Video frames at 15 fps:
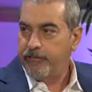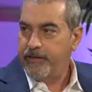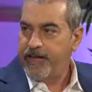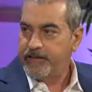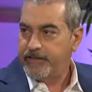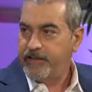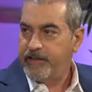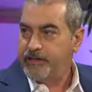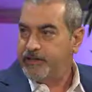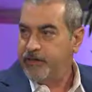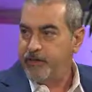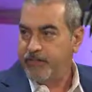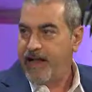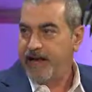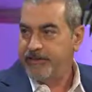medicine into
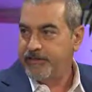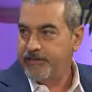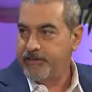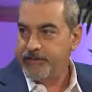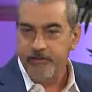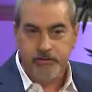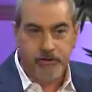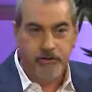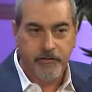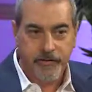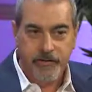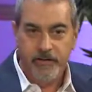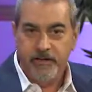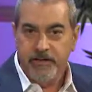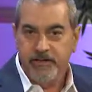their practices in sort of
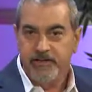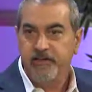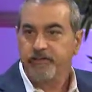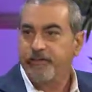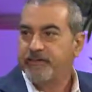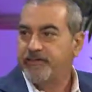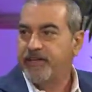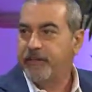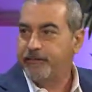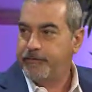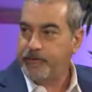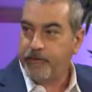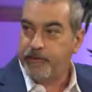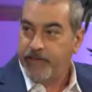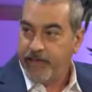a simple, safe,
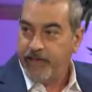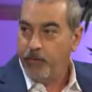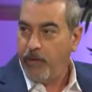turnkey